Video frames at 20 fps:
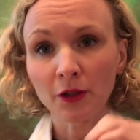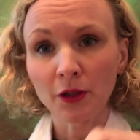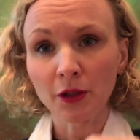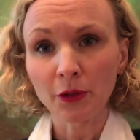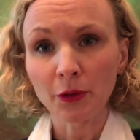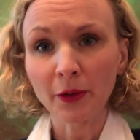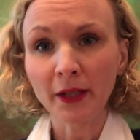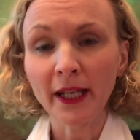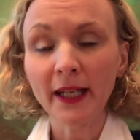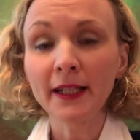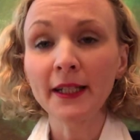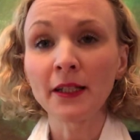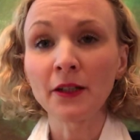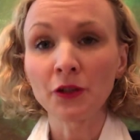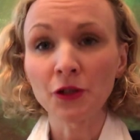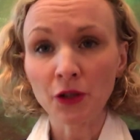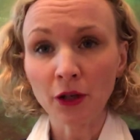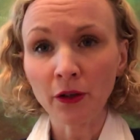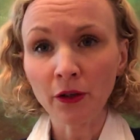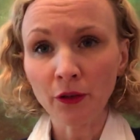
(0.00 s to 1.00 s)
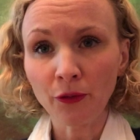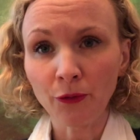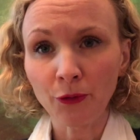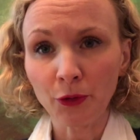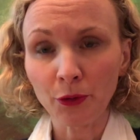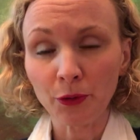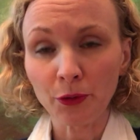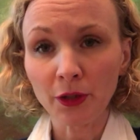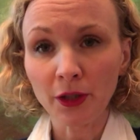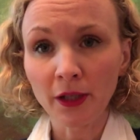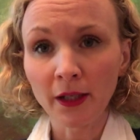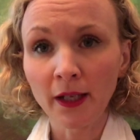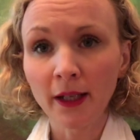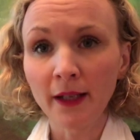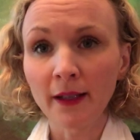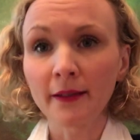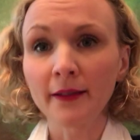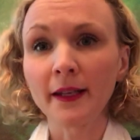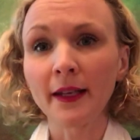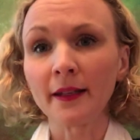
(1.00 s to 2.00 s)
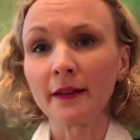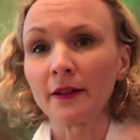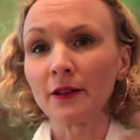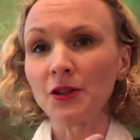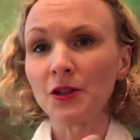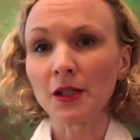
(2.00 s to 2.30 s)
creating junk food than